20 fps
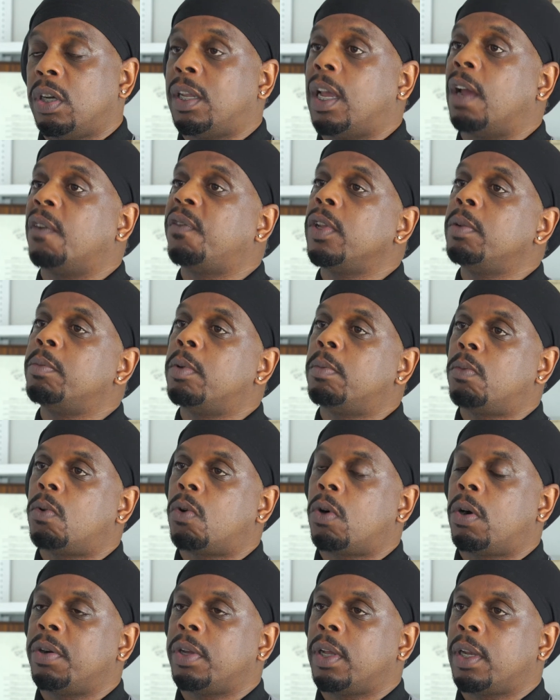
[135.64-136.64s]
definitely
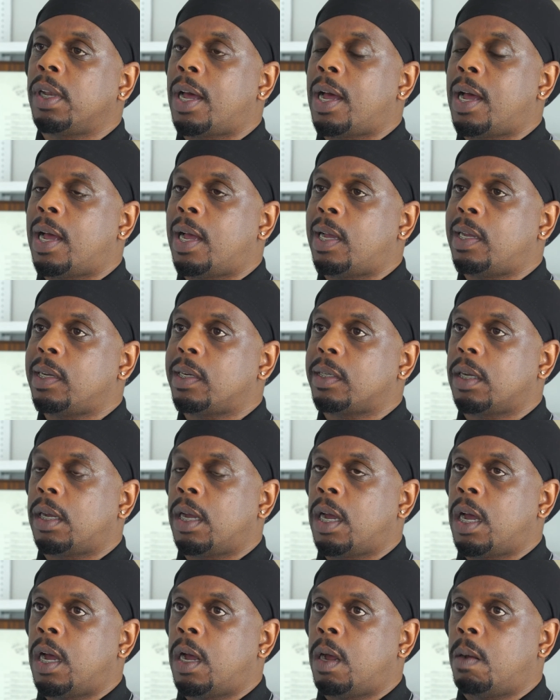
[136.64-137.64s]
memorialize.
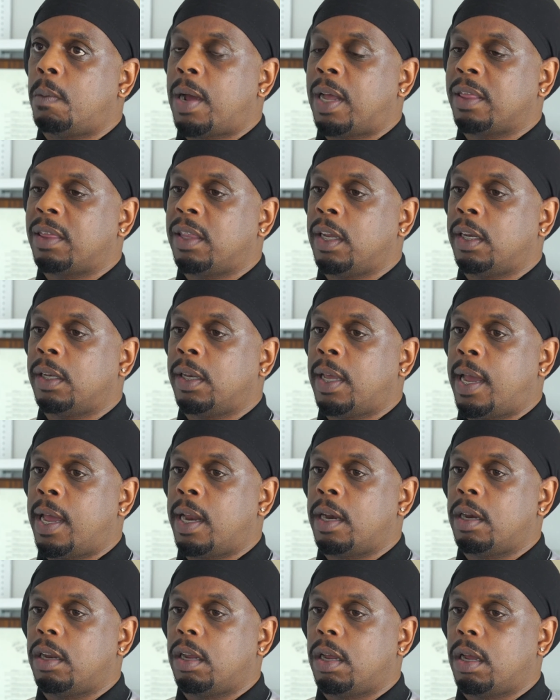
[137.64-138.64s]
I think that